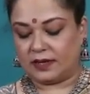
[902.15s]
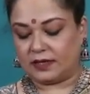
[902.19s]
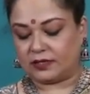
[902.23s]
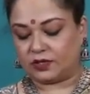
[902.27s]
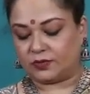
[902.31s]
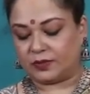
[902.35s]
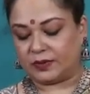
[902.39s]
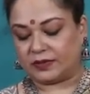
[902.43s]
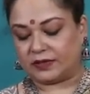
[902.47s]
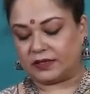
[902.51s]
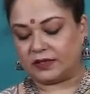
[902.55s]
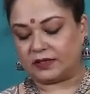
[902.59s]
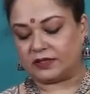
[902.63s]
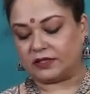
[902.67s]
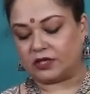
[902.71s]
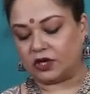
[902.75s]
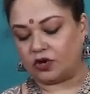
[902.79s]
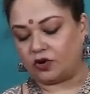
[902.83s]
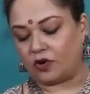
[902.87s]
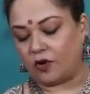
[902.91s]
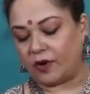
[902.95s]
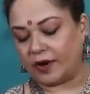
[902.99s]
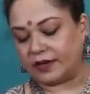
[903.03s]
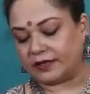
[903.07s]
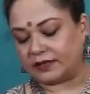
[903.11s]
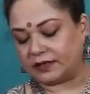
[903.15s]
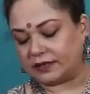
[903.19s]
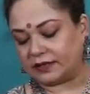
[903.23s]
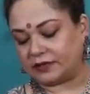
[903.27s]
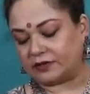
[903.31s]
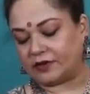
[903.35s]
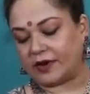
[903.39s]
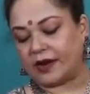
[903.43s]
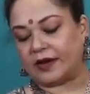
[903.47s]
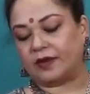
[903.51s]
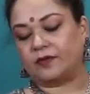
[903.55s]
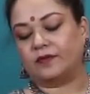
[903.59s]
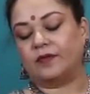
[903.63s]
It's with the turquoise
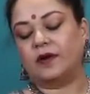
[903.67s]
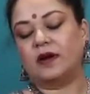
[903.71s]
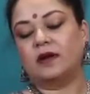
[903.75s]
thread